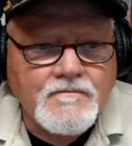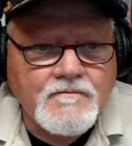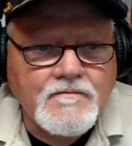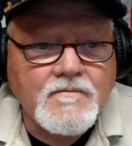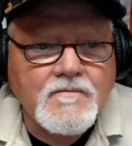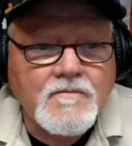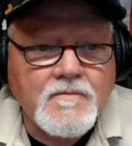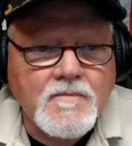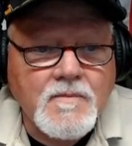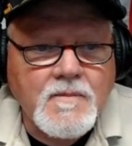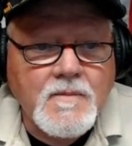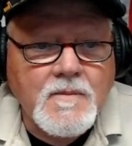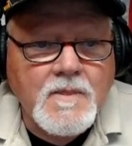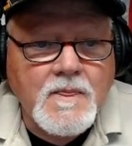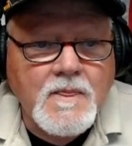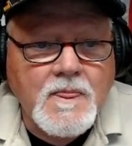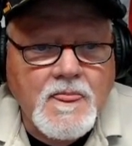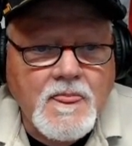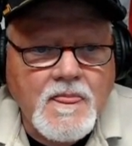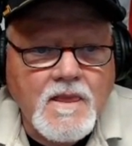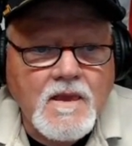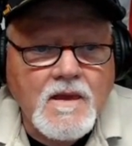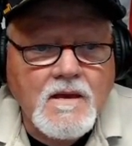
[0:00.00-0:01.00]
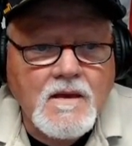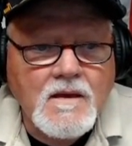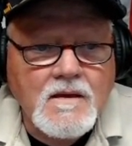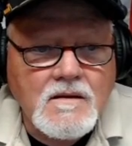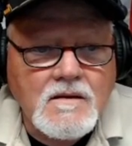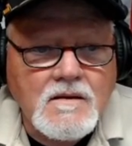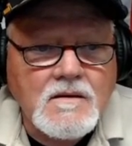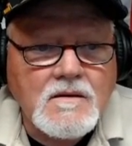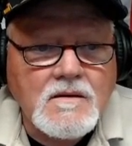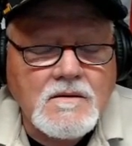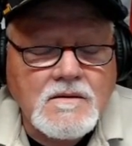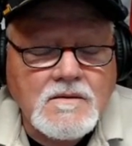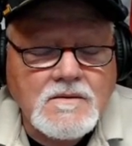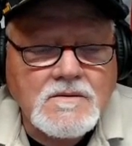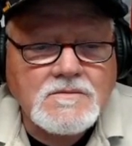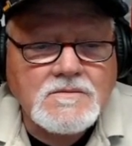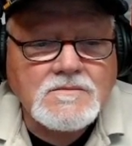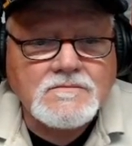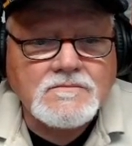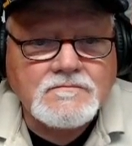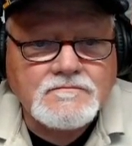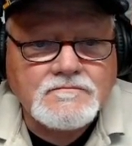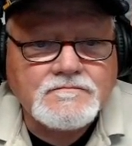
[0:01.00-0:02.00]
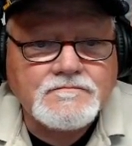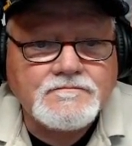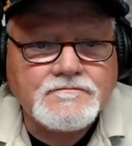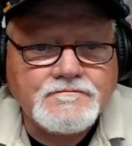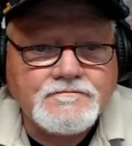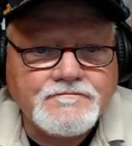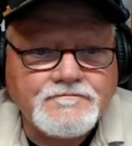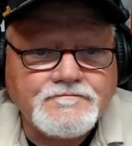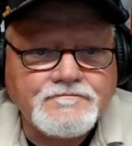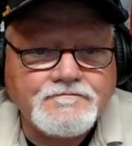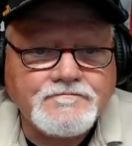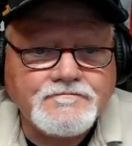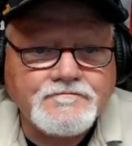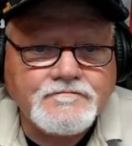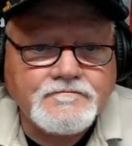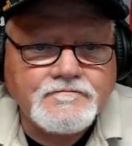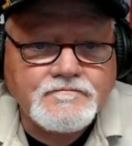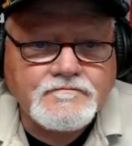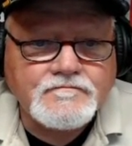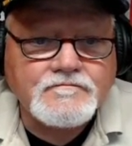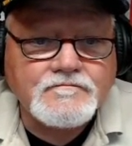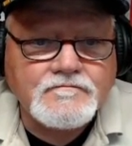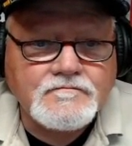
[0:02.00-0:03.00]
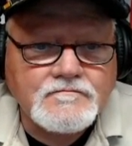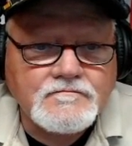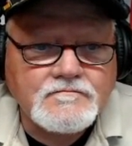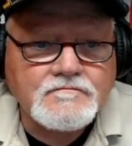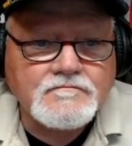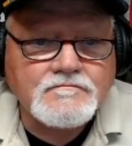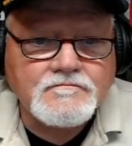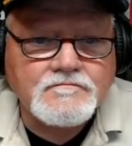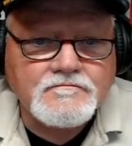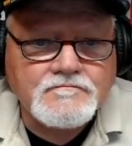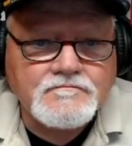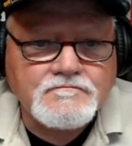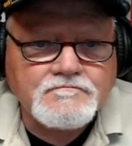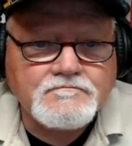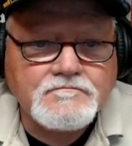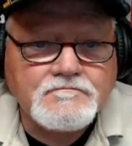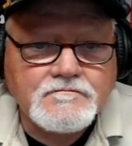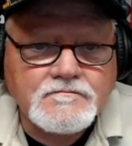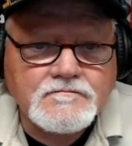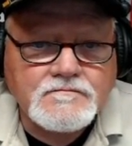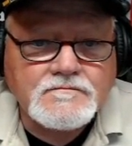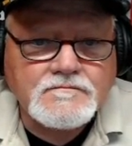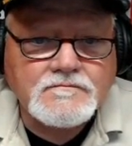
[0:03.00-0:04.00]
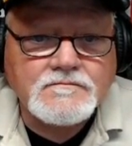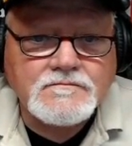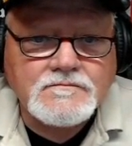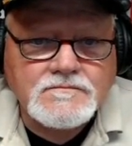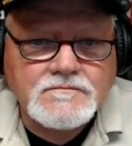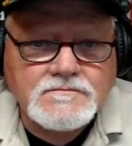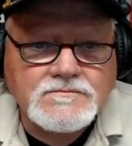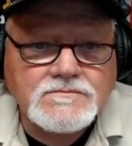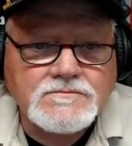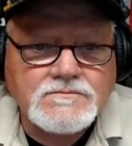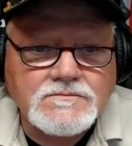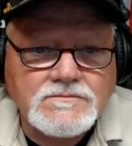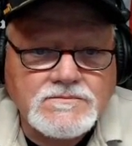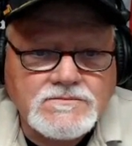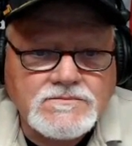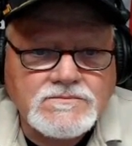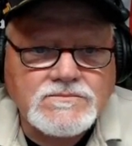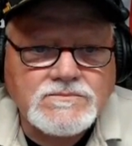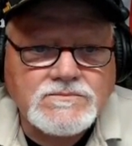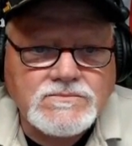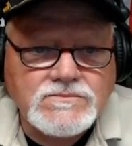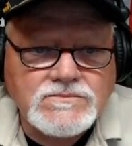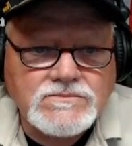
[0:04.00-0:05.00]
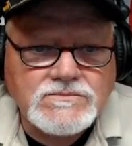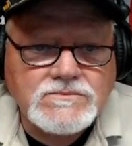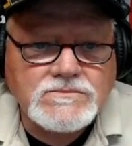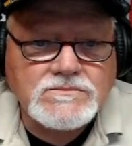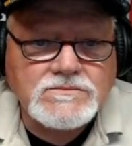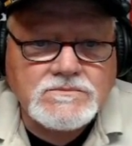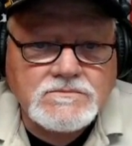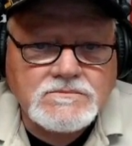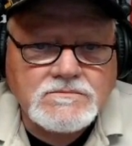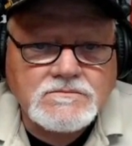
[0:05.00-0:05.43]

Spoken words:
The person shown says nothing.